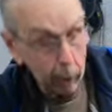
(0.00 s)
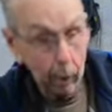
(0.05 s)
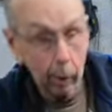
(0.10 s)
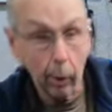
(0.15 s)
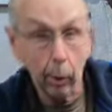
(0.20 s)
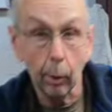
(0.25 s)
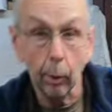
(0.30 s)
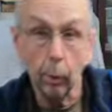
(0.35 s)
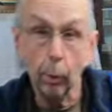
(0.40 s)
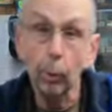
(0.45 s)
to
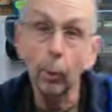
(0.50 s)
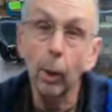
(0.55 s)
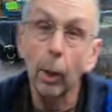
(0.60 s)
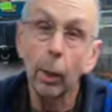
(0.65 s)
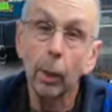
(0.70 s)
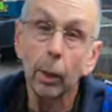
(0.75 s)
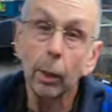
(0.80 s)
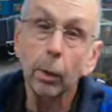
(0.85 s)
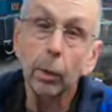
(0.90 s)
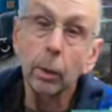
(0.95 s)
do. I
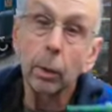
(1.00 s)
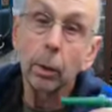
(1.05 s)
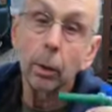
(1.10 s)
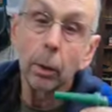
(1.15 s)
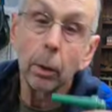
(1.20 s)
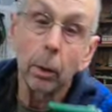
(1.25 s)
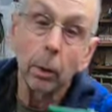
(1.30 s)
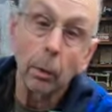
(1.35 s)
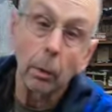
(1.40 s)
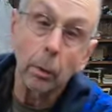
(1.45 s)
used to
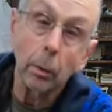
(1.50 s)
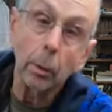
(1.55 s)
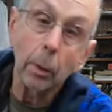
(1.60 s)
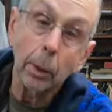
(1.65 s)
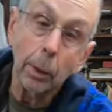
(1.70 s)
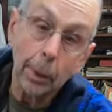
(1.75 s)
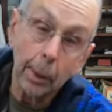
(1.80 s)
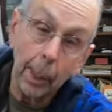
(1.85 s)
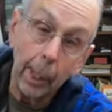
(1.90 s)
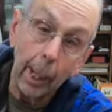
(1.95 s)
use
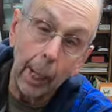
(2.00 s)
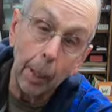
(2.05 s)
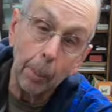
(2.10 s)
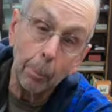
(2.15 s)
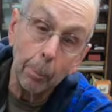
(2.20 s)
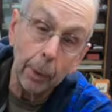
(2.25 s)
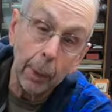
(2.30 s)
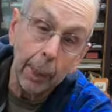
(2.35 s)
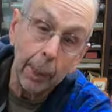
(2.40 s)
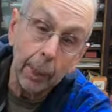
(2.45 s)
a tap
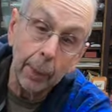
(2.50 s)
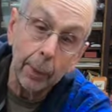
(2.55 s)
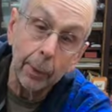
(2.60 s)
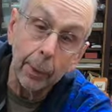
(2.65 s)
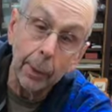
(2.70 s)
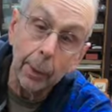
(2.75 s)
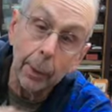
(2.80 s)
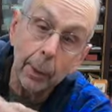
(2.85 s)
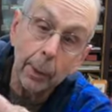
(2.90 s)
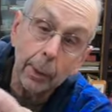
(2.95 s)
like
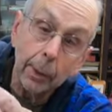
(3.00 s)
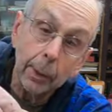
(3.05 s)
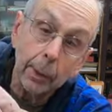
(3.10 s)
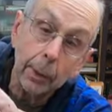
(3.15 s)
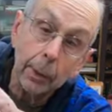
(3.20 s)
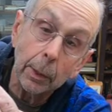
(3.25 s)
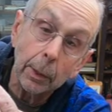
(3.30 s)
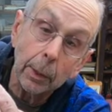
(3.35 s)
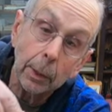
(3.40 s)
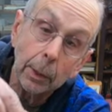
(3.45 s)
this.
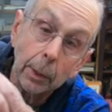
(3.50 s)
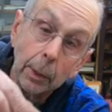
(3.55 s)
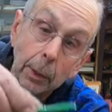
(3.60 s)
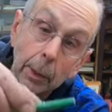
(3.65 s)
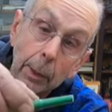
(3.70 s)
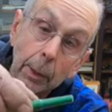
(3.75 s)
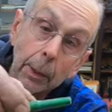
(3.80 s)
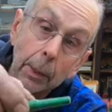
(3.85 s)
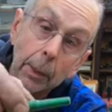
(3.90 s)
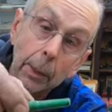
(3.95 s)
You can
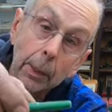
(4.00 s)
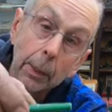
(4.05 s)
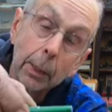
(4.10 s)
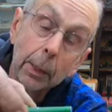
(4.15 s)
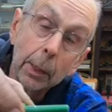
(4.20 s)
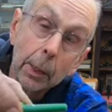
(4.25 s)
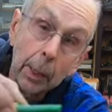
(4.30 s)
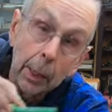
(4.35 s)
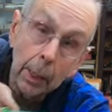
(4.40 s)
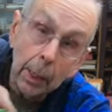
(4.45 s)
see it's
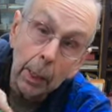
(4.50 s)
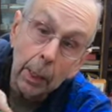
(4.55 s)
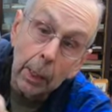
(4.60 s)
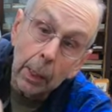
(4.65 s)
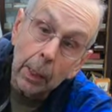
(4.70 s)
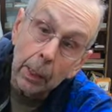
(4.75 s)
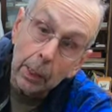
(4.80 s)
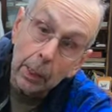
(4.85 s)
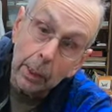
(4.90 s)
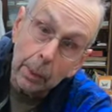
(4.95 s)

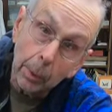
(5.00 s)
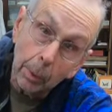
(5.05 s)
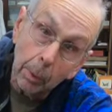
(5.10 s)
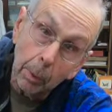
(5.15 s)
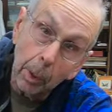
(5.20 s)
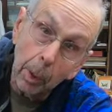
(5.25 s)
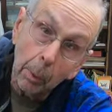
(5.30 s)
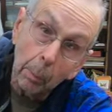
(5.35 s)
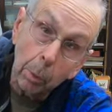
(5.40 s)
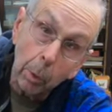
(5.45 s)
this
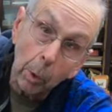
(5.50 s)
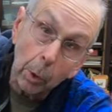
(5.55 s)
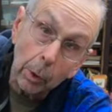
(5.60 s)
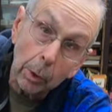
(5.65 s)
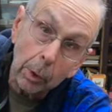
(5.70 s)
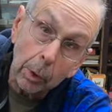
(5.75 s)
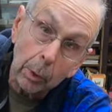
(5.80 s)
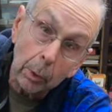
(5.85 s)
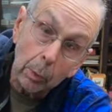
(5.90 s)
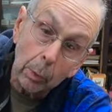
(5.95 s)

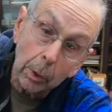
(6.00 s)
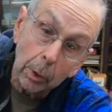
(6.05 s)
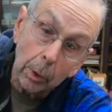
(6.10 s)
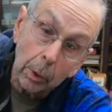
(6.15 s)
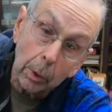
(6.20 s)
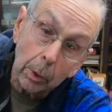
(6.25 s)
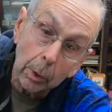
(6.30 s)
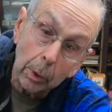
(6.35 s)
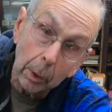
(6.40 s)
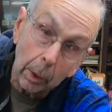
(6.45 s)
portion
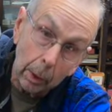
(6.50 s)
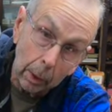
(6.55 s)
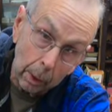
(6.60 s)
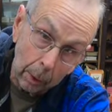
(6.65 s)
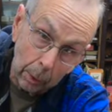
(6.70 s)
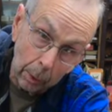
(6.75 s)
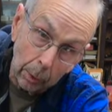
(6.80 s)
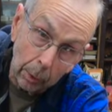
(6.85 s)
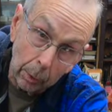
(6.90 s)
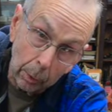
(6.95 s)

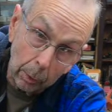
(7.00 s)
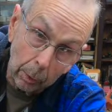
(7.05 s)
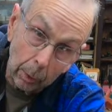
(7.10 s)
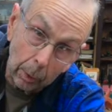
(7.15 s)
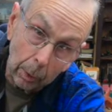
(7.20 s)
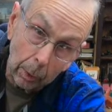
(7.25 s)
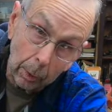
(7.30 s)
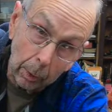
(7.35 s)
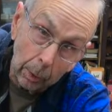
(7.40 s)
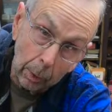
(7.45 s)
with you
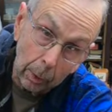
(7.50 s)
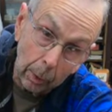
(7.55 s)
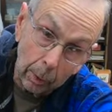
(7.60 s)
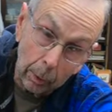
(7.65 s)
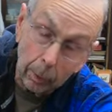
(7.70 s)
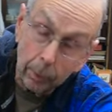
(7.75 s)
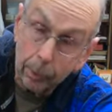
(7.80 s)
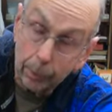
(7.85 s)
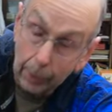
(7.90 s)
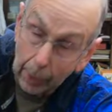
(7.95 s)
drill
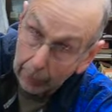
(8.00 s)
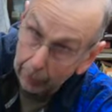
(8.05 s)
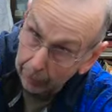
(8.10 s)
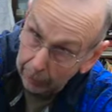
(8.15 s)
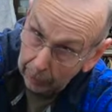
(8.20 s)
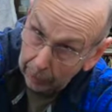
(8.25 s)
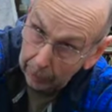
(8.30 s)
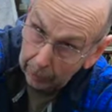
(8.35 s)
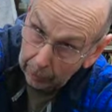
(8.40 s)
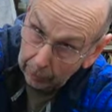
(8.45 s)
your
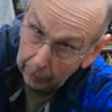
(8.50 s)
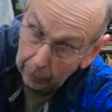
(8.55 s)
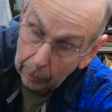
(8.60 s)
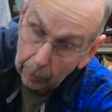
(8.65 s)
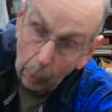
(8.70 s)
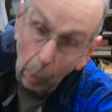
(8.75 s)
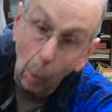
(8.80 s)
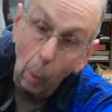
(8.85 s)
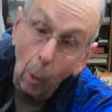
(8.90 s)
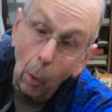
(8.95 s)
5/16
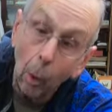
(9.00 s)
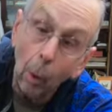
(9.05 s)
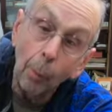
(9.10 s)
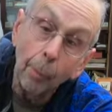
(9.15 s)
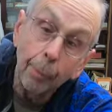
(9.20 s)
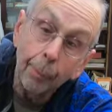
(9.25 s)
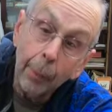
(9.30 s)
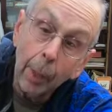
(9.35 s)
hole.